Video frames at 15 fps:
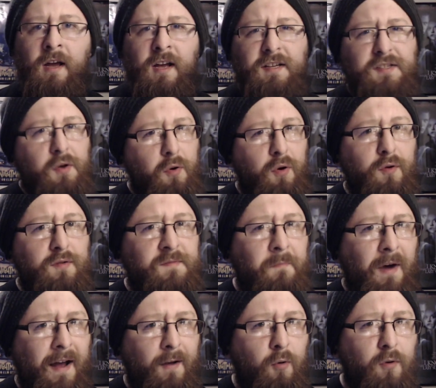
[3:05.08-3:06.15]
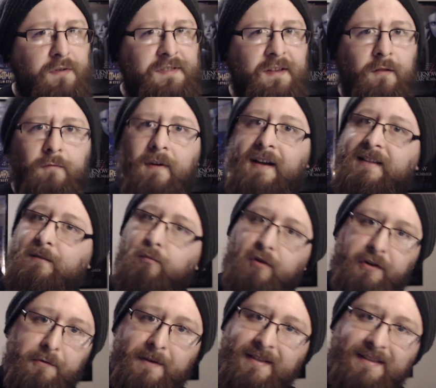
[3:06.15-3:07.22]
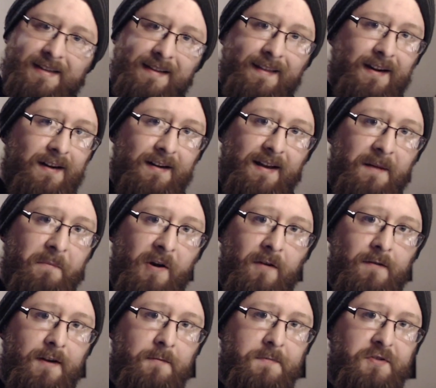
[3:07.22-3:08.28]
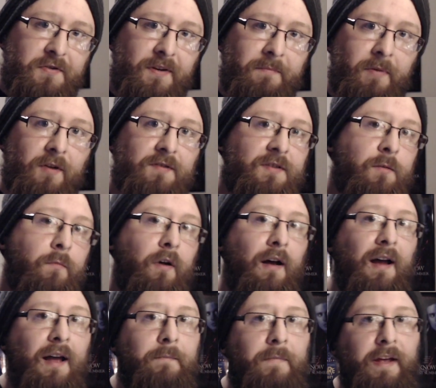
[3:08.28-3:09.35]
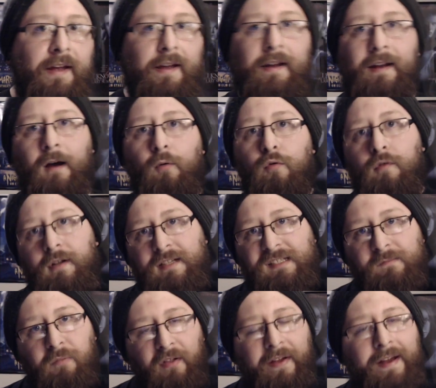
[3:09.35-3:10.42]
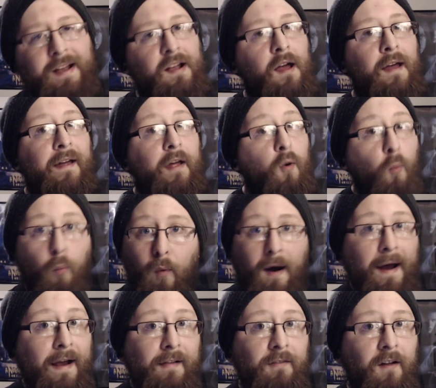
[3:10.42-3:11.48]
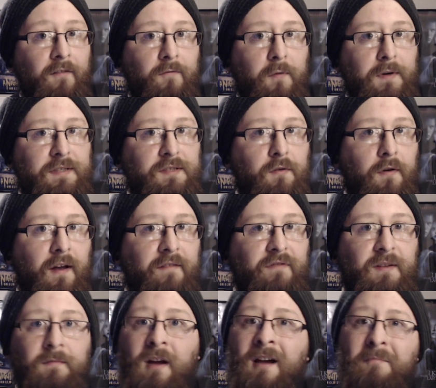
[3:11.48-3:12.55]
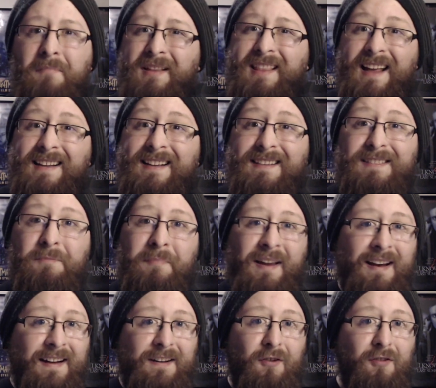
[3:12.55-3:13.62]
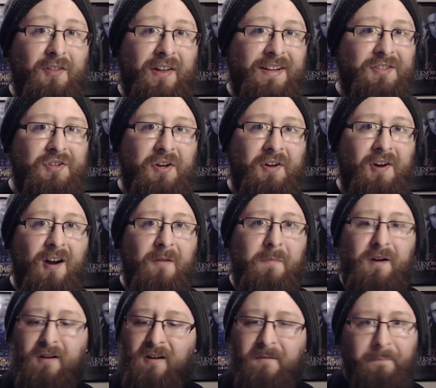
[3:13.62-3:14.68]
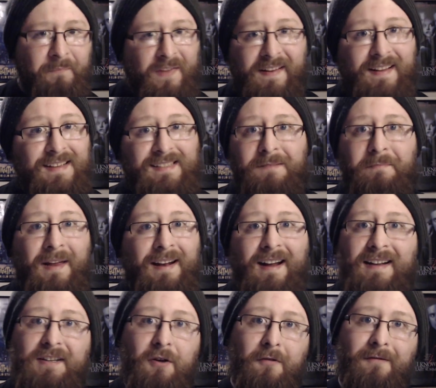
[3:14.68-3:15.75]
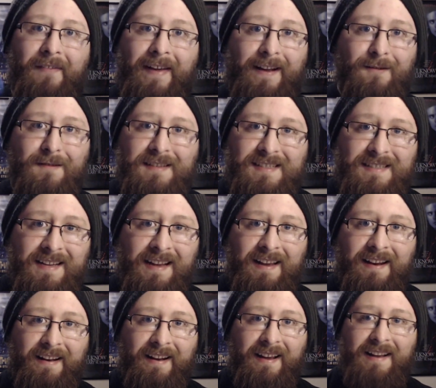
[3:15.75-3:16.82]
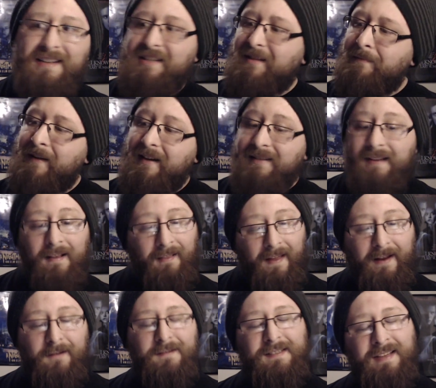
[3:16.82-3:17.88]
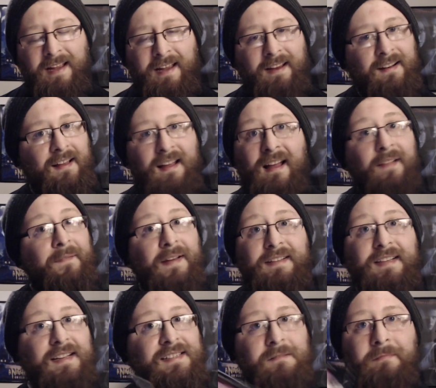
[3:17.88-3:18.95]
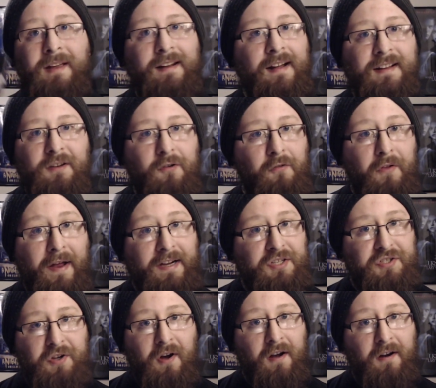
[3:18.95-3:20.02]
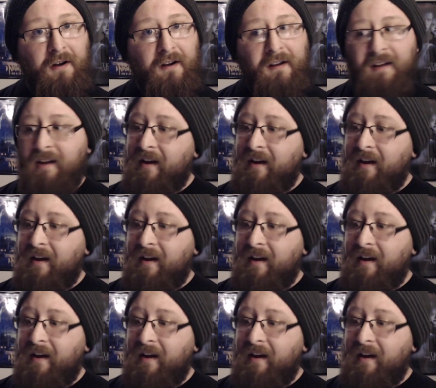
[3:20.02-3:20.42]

So who's my horse in the race? Well, you can see that a Nightmare on Elm Street poster behind me. And I will explain why I love Wes Craven. But that doesn't mean I don't like John Carpenter. That doesn't mean I don't like Christine. And just because I like Christine, that doesn't mean I don't like Shocker.